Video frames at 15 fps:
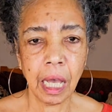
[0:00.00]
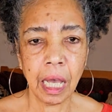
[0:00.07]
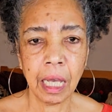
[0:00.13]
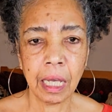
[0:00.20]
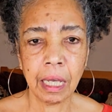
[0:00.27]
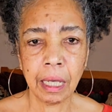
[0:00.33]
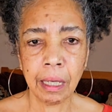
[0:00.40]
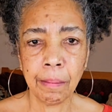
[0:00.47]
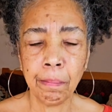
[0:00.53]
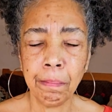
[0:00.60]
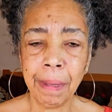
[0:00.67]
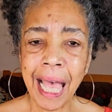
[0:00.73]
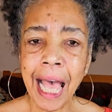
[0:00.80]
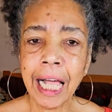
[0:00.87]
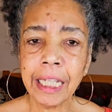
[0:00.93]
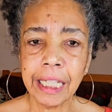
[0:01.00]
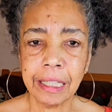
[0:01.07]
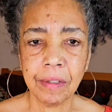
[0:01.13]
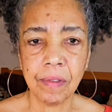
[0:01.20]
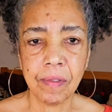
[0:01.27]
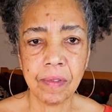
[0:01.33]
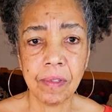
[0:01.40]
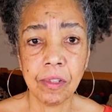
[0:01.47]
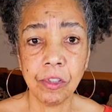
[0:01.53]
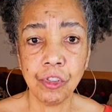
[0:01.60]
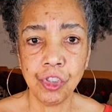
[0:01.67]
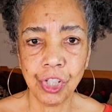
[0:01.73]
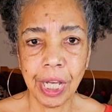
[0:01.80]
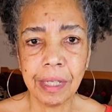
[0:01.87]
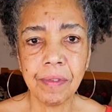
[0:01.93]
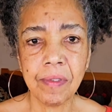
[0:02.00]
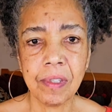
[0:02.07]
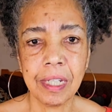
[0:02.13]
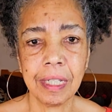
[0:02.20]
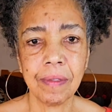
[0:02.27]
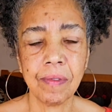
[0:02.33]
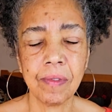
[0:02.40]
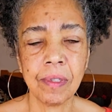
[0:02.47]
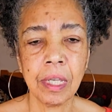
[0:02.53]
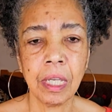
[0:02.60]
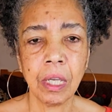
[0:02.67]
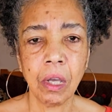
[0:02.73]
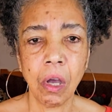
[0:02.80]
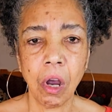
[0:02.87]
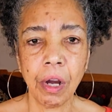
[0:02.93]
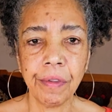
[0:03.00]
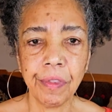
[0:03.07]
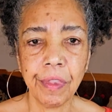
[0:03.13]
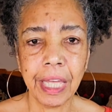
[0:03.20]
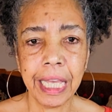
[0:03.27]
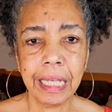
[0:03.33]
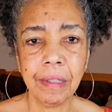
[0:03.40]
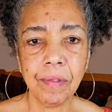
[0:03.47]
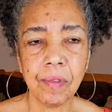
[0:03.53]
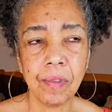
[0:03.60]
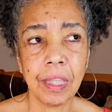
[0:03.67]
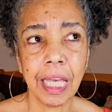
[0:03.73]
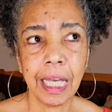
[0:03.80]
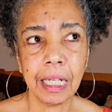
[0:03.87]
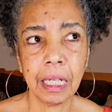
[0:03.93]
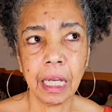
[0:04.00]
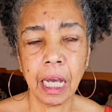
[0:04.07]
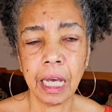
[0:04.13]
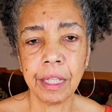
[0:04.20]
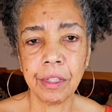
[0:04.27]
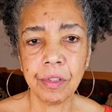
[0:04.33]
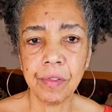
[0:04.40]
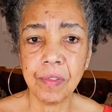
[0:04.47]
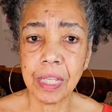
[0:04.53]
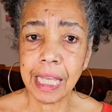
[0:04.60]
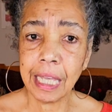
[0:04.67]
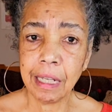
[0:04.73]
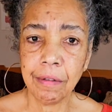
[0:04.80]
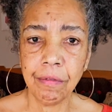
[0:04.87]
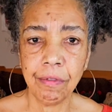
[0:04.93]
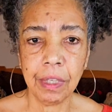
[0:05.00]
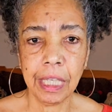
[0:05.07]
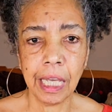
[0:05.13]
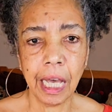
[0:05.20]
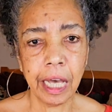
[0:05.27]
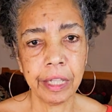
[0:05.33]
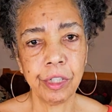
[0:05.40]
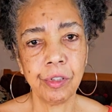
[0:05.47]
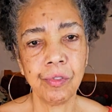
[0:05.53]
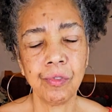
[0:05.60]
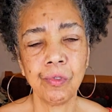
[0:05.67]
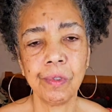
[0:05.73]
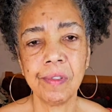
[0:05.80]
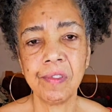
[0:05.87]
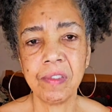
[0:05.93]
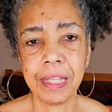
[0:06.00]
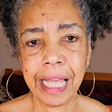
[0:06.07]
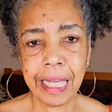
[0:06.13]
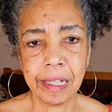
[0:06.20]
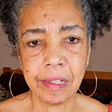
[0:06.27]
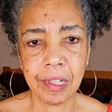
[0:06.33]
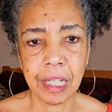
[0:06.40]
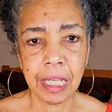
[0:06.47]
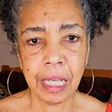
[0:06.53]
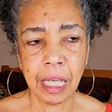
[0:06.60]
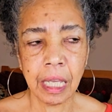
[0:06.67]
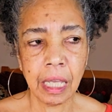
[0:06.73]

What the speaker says: balance, justice, are things that others envy, others resent.